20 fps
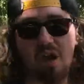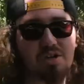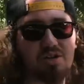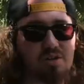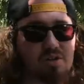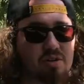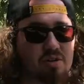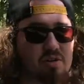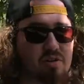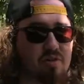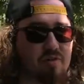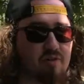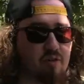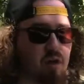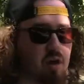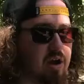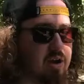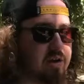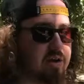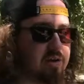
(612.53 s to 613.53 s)
shoot at a
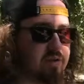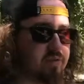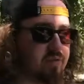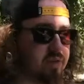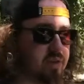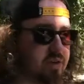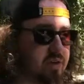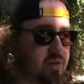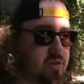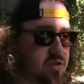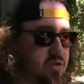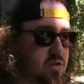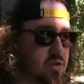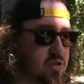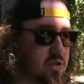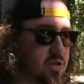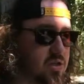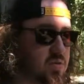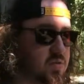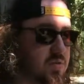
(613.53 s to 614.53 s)
variety of things
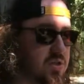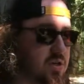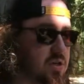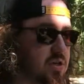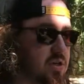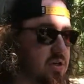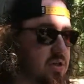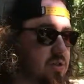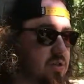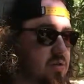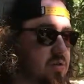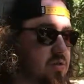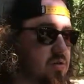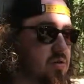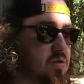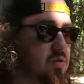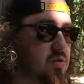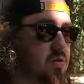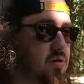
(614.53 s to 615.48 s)
just because